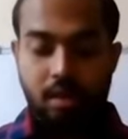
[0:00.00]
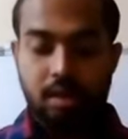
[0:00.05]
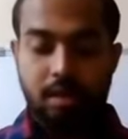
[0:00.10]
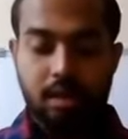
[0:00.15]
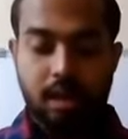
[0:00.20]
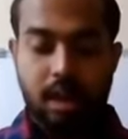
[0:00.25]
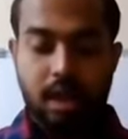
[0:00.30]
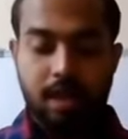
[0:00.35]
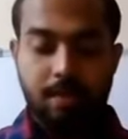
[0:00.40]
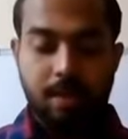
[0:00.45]

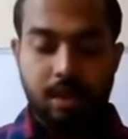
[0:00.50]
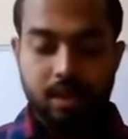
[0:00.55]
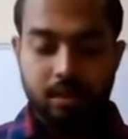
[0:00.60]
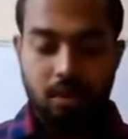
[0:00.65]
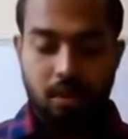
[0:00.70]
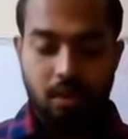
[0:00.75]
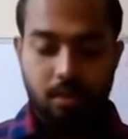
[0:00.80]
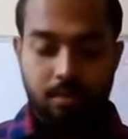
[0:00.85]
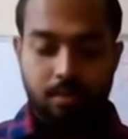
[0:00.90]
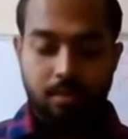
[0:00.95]

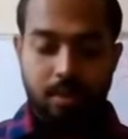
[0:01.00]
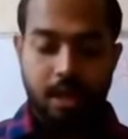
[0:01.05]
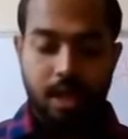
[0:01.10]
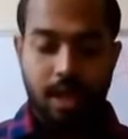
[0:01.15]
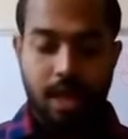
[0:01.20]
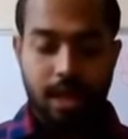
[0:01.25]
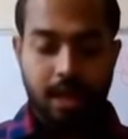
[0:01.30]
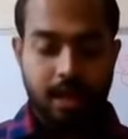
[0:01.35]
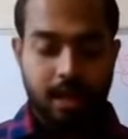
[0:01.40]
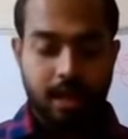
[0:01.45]
Element of
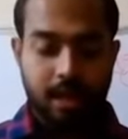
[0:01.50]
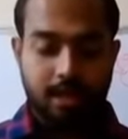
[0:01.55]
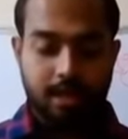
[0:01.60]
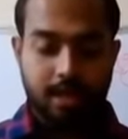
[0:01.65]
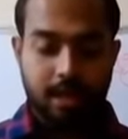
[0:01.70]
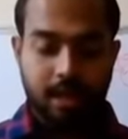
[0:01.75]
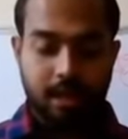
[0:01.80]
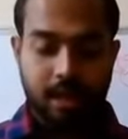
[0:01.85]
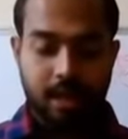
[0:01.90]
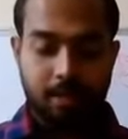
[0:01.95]

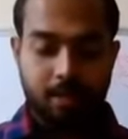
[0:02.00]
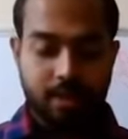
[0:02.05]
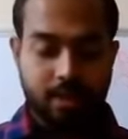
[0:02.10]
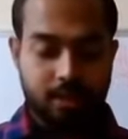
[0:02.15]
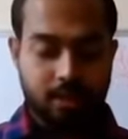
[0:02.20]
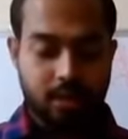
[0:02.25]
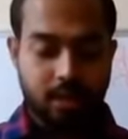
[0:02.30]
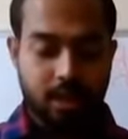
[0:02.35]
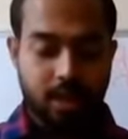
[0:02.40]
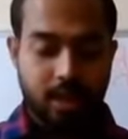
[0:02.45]
Agricultural
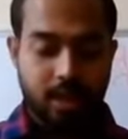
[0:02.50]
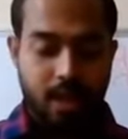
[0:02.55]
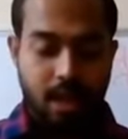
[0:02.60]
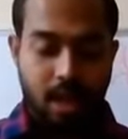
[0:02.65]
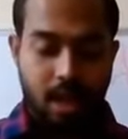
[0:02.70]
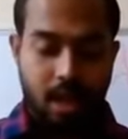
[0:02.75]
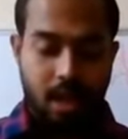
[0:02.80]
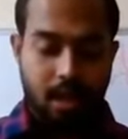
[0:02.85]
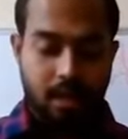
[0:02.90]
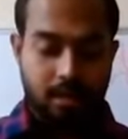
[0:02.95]
Chemistry,
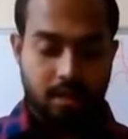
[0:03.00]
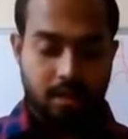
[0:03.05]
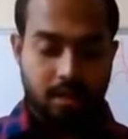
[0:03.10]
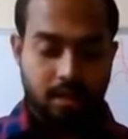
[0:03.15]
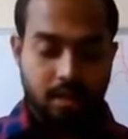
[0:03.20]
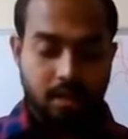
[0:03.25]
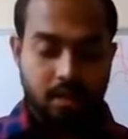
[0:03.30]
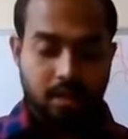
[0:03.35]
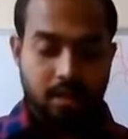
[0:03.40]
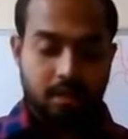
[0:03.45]
and
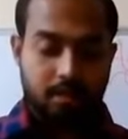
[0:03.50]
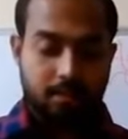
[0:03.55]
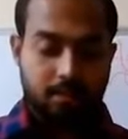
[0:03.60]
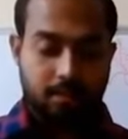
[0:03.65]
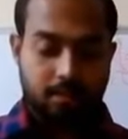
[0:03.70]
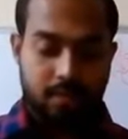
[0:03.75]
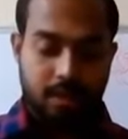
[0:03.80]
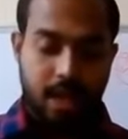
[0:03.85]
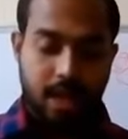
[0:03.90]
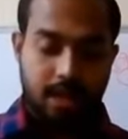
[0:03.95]

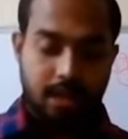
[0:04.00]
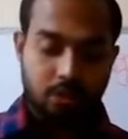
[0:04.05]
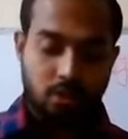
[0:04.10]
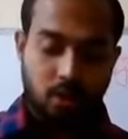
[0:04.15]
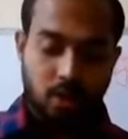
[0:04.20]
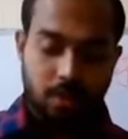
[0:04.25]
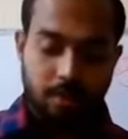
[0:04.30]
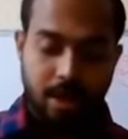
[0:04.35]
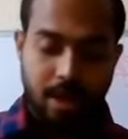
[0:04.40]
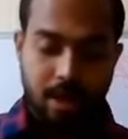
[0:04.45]
Sir
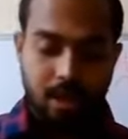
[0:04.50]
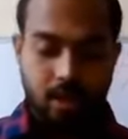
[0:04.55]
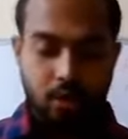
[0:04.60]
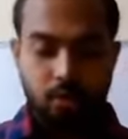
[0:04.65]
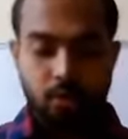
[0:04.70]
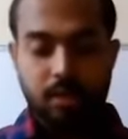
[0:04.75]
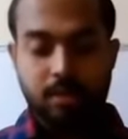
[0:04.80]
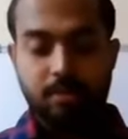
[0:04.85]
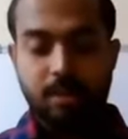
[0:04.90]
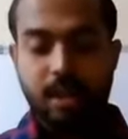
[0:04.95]
John Bennett
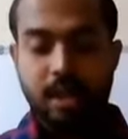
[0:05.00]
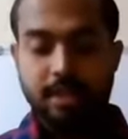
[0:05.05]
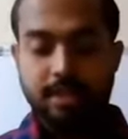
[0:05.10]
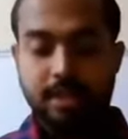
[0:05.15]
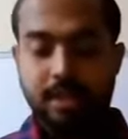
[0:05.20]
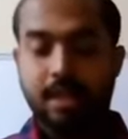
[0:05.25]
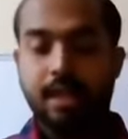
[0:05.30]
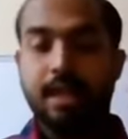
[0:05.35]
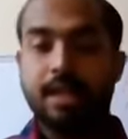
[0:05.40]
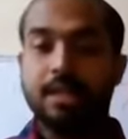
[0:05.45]
Lewis
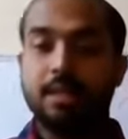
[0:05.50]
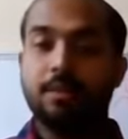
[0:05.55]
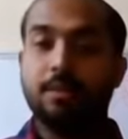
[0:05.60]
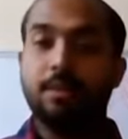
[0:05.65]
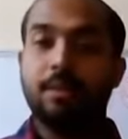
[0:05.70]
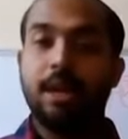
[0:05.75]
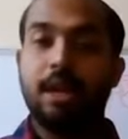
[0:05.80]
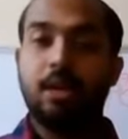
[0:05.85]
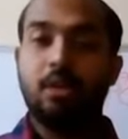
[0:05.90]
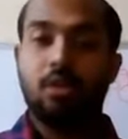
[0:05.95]
began an
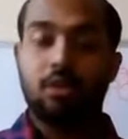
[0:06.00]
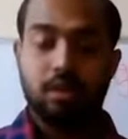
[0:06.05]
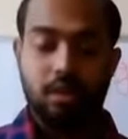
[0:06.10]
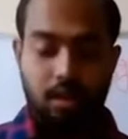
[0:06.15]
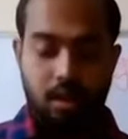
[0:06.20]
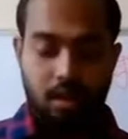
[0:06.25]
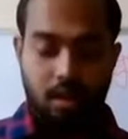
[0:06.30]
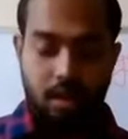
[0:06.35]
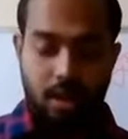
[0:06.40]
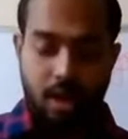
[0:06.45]
experiment
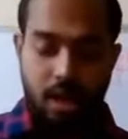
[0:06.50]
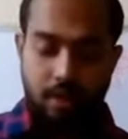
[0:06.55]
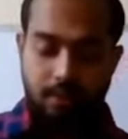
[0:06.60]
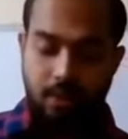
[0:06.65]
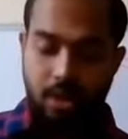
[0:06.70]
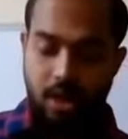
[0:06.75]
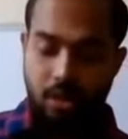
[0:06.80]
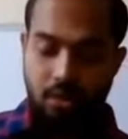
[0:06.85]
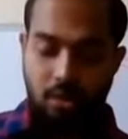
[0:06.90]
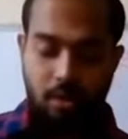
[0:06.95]
on the
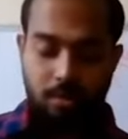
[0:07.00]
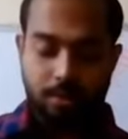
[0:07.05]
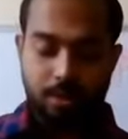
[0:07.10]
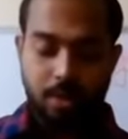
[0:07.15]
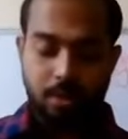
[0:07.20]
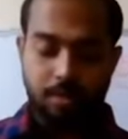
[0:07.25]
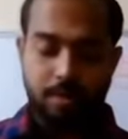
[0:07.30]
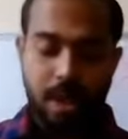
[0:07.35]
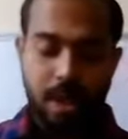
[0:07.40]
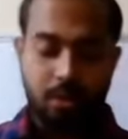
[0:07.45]
effect of
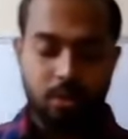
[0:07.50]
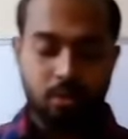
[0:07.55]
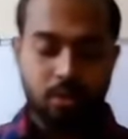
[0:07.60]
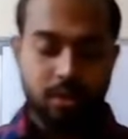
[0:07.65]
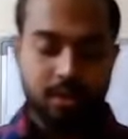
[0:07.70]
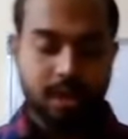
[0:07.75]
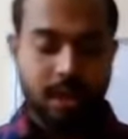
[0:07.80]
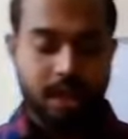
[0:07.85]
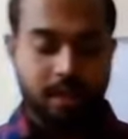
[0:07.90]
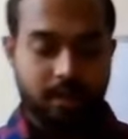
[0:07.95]

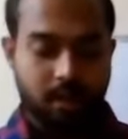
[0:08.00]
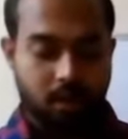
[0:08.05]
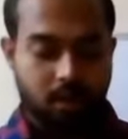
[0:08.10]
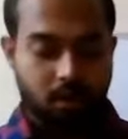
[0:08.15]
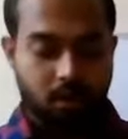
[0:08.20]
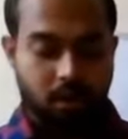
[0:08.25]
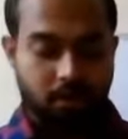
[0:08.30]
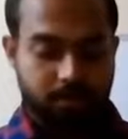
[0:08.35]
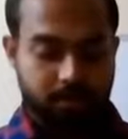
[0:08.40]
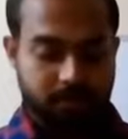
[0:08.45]
manures and the
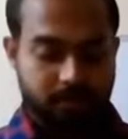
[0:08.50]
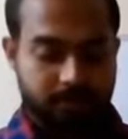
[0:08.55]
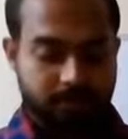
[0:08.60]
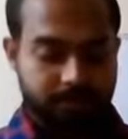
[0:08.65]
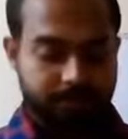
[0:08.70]
crops.